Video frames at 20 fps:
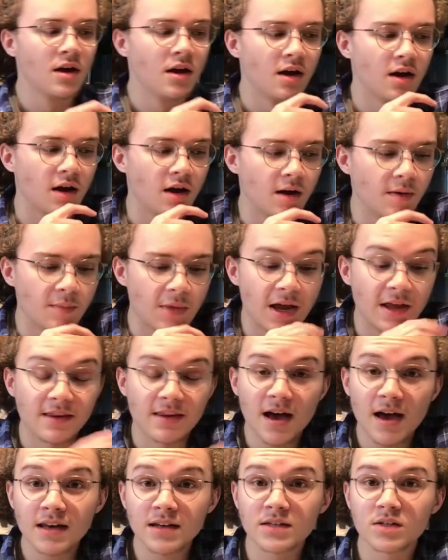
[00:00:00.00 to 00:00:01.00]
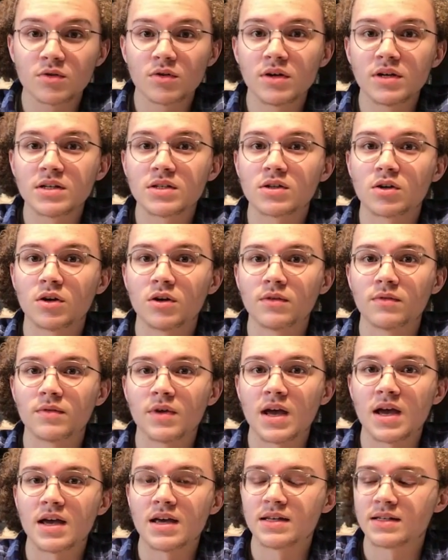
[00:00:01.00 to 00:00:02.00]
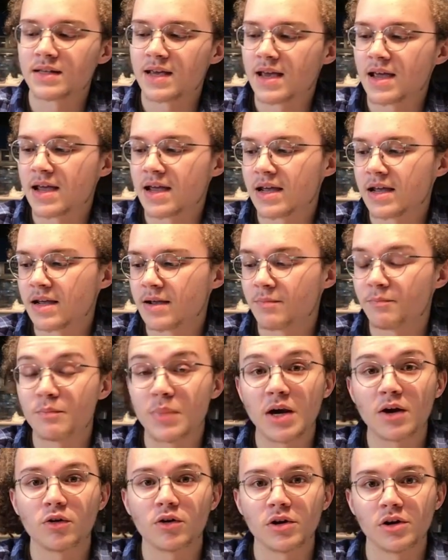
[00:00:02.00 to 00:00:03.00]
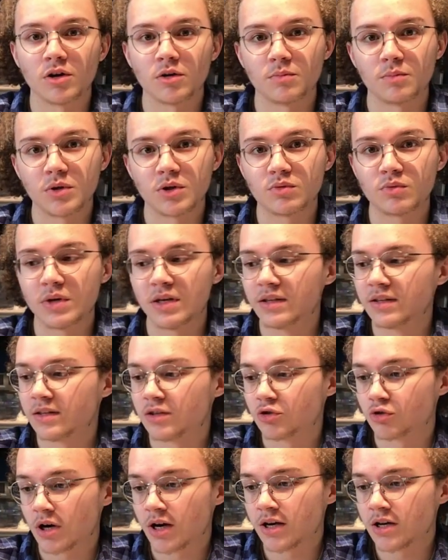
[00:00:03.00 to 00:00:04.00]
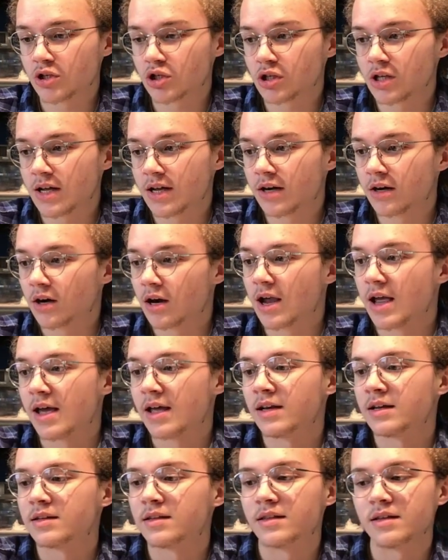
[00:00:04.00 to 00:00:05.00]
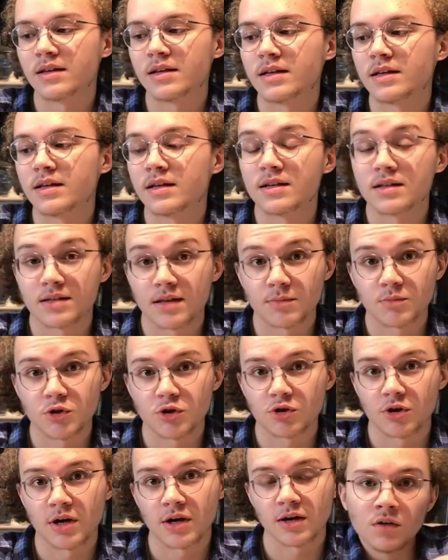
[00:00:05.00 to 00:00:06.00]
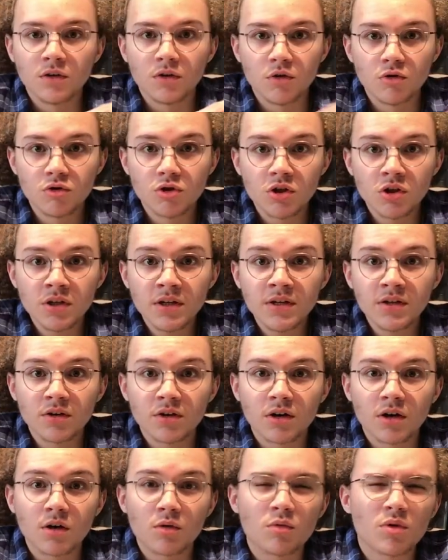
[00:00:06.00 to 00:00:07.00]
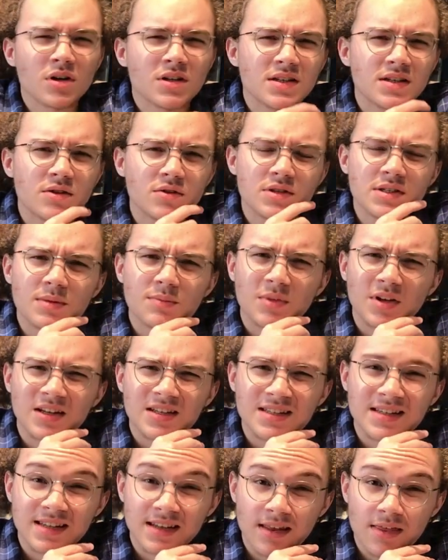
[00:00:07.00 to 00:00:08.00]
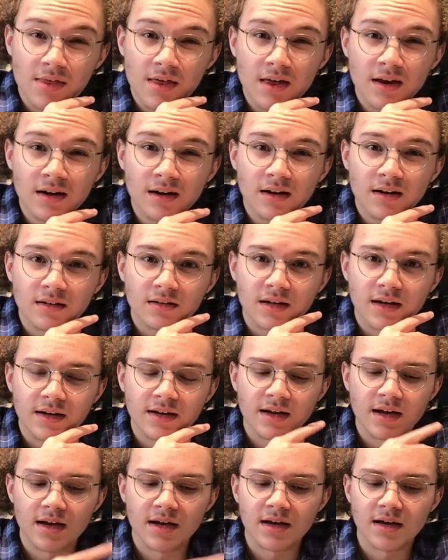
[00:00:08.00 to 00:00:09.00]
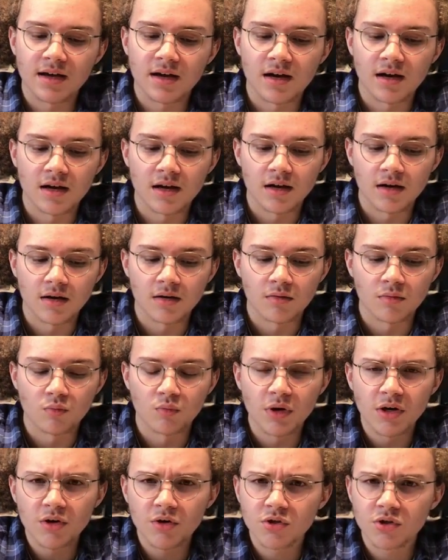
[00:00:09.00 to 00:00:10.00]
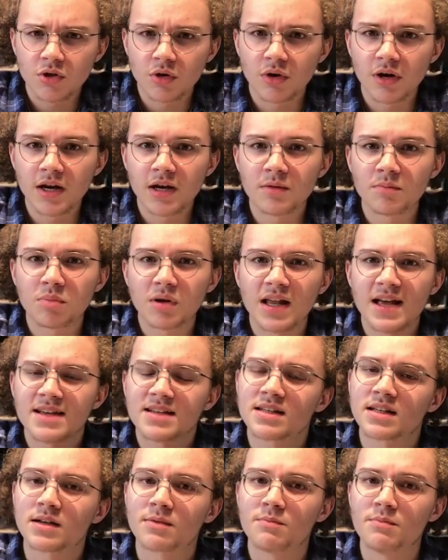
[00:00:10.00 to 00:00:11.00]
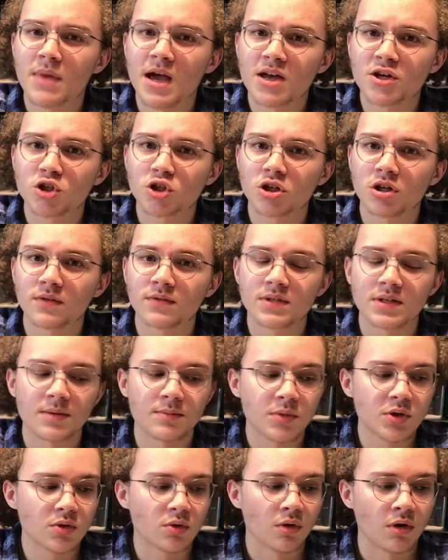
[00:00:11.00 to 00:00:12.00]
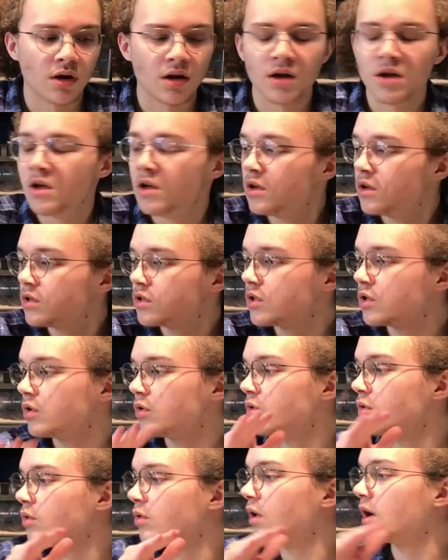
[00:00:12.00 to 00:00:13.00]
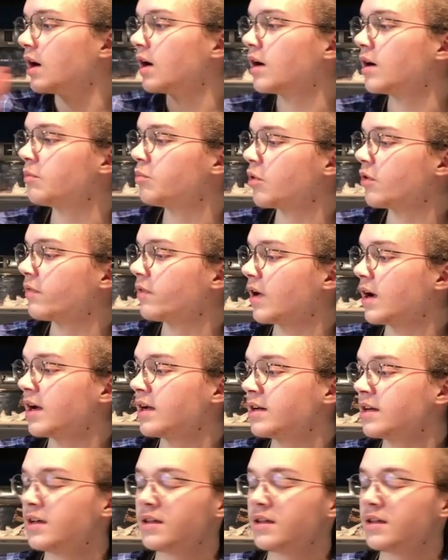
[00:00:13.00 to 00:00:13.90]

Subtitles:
And that is going to serve as a barrier between the drainage layer and the substrate. Usually you're going to want to use something synthetic like a window screen, plastic mesh of some sort to provide